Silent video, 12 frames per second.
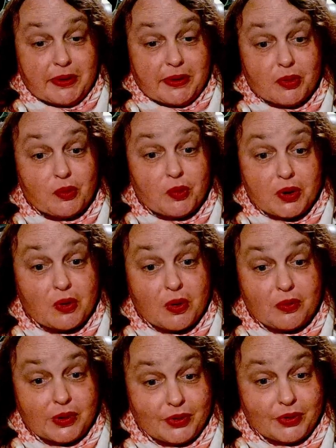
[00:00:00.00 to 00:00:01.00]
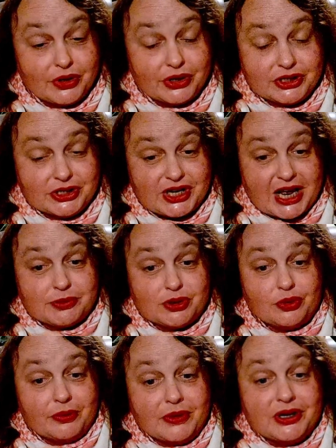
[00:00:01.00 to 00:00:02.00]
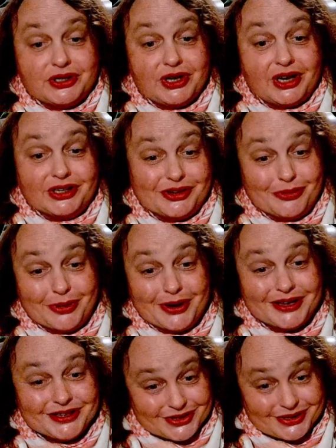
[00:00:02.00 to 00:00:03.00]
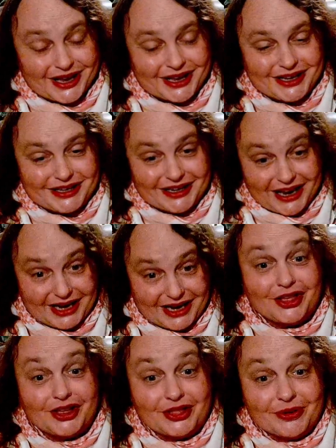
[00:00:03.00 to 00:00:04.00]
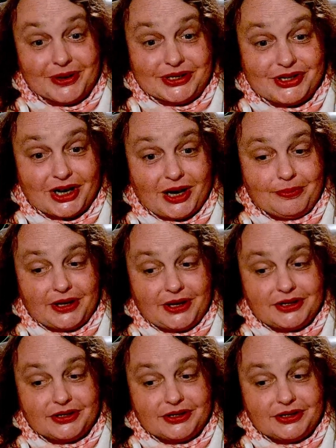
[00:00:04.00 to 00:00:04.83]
But what we really just absolutely must not do is anything that might stop it.